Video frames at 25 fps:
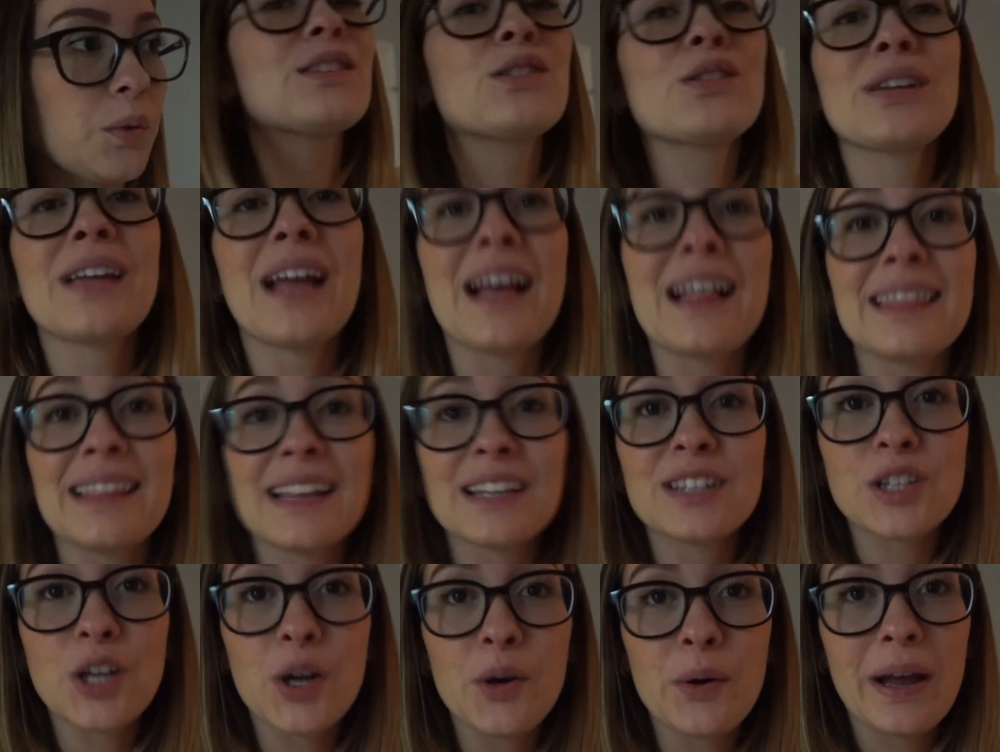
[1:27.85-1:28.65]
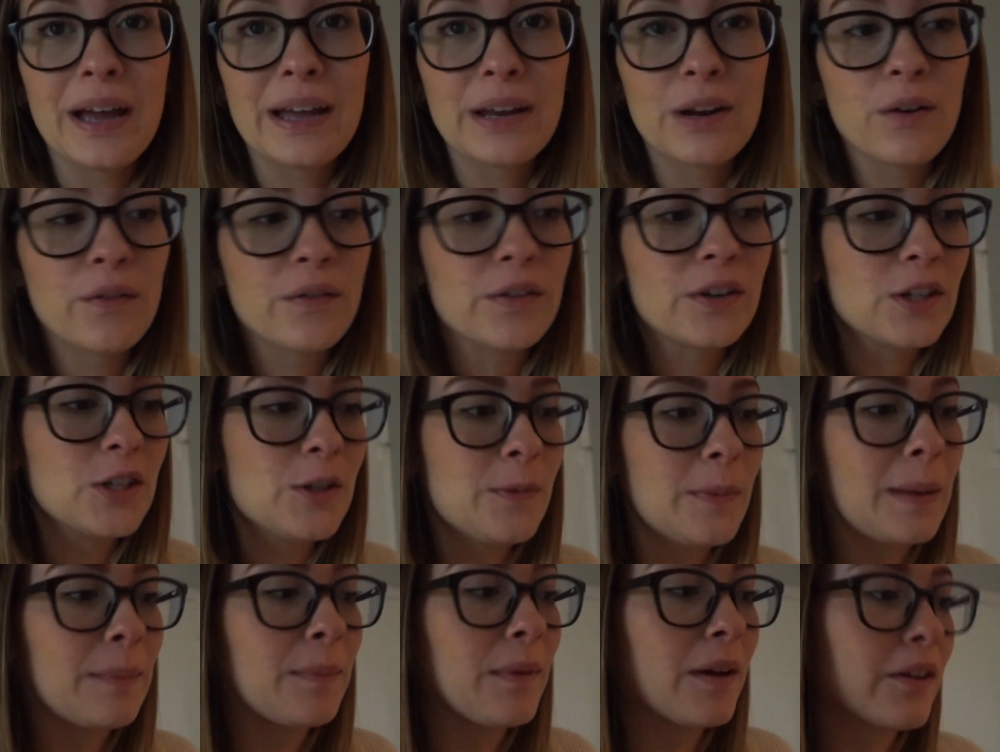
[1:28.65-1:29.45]
So yeah, let's go head over to
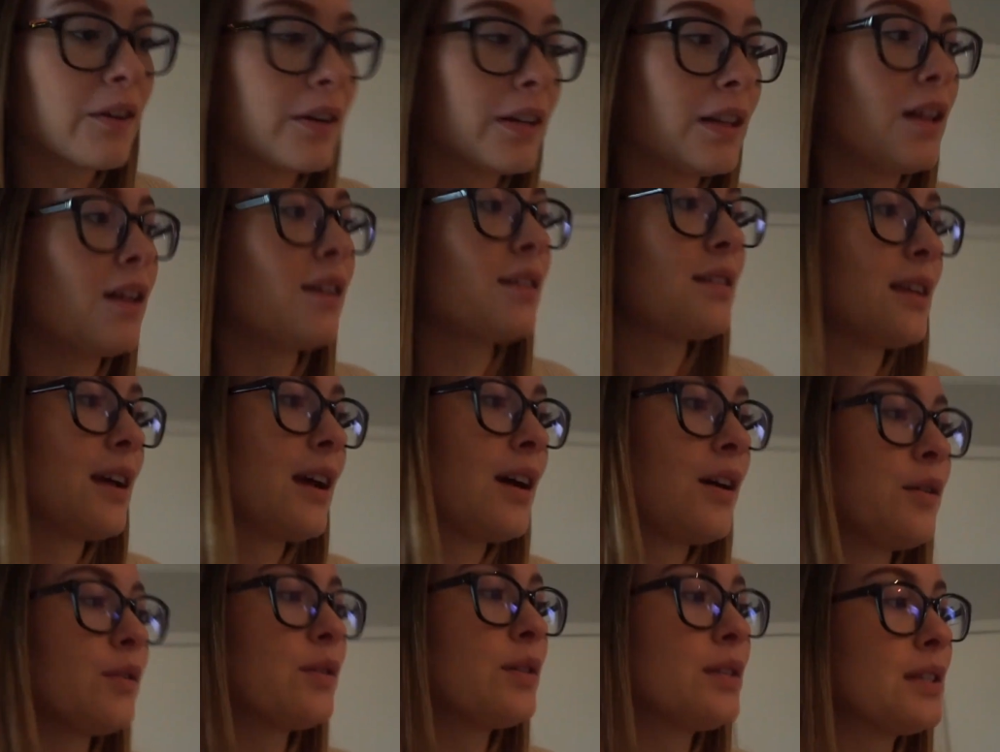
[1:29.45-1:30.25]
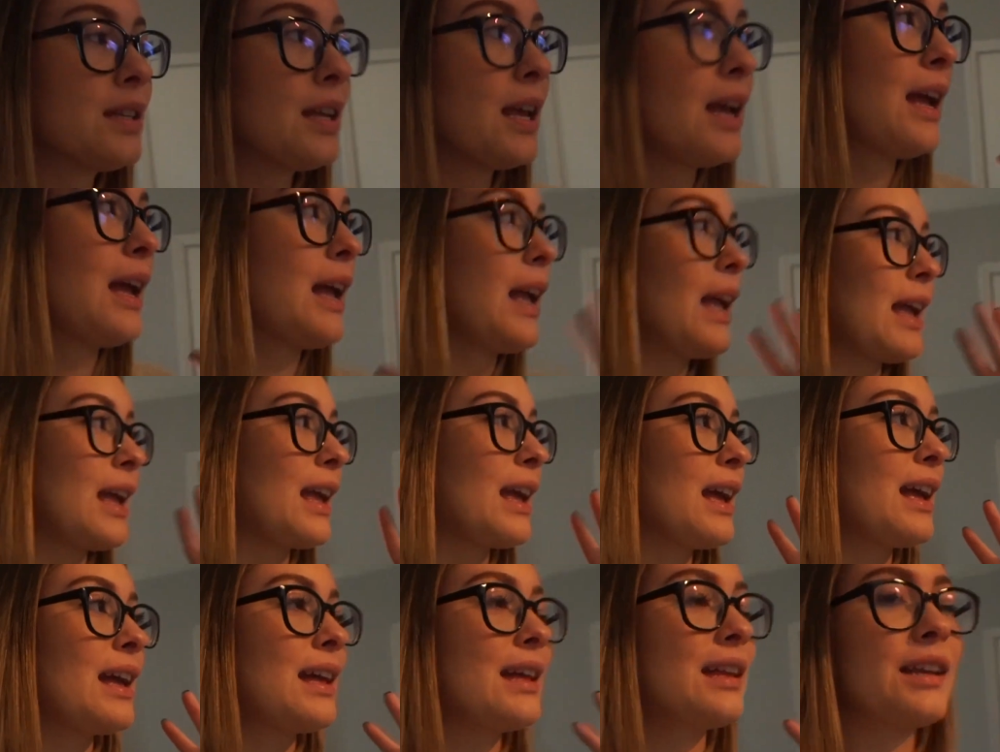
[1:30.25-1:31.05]
my mother-in-law's house
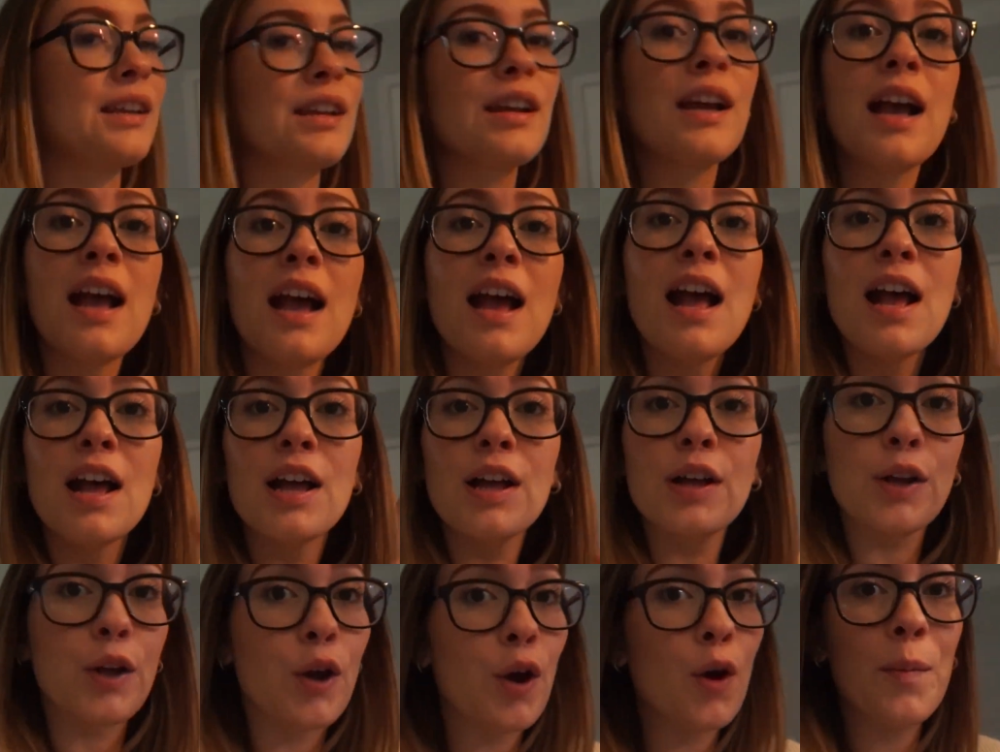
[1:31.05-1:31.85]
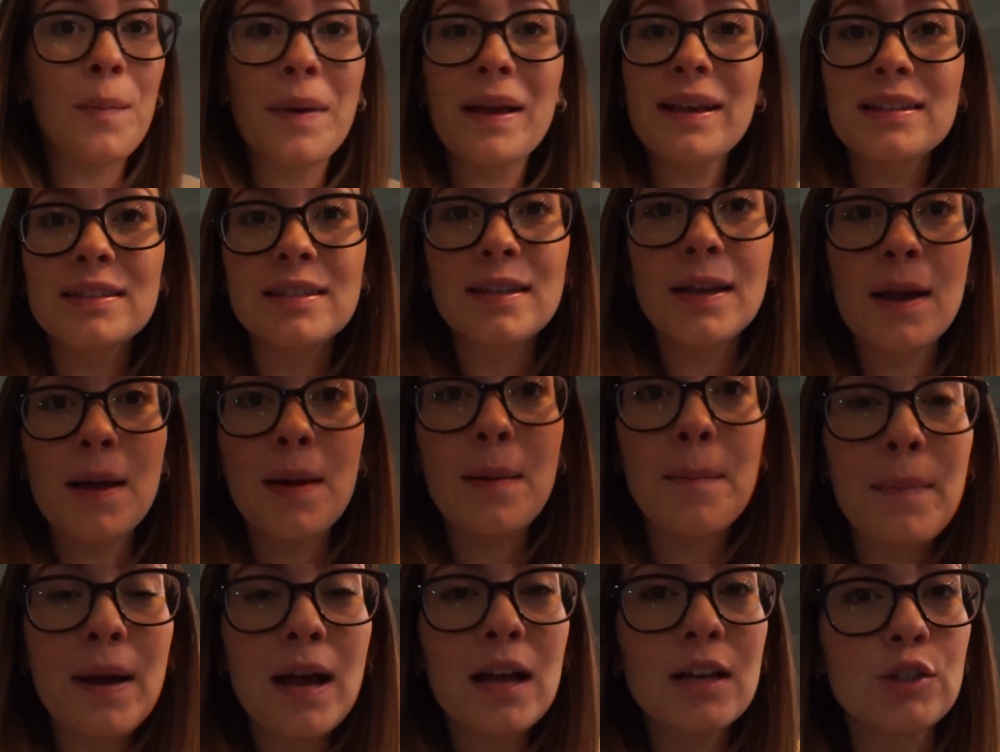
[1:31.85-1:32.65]
and go make
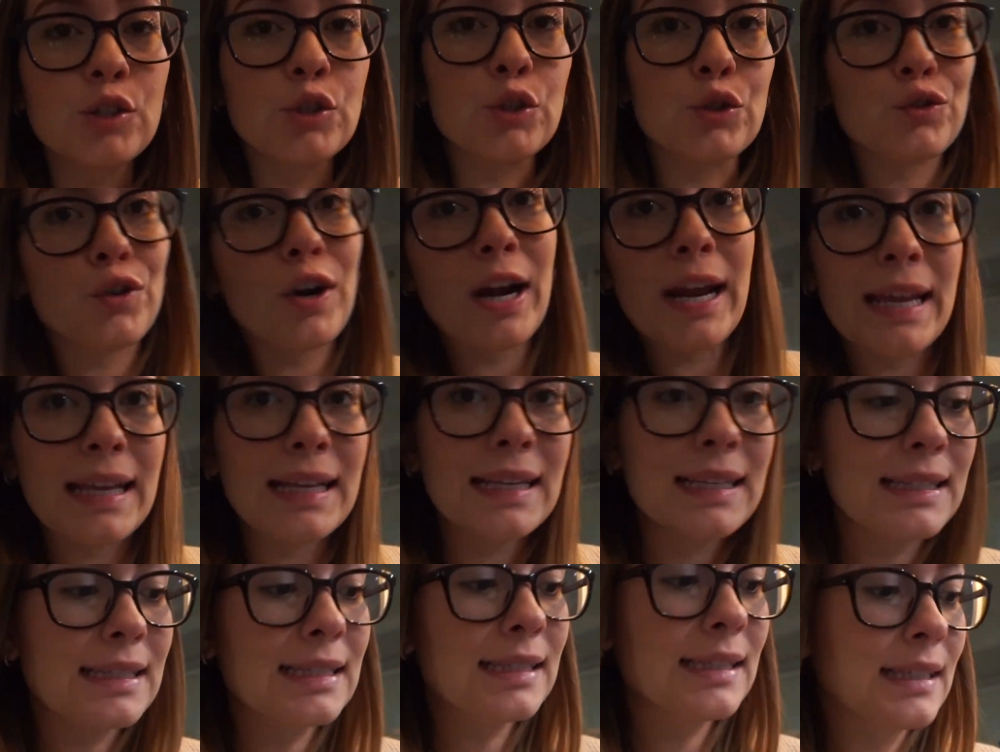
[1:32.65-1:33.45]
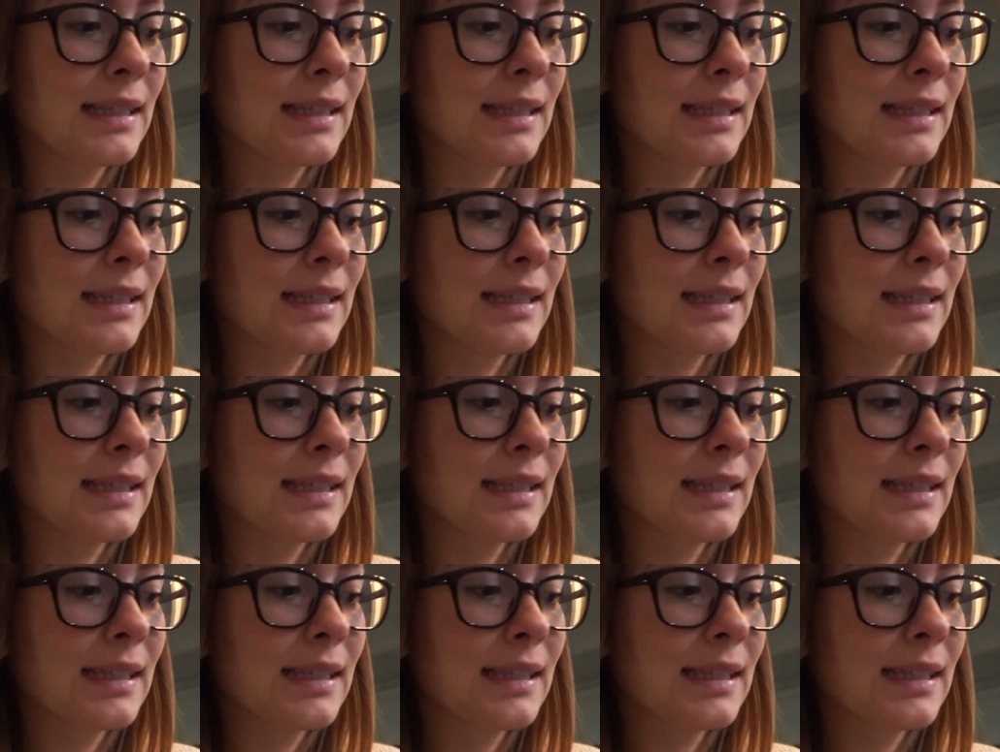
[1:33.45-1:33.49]
some drinks.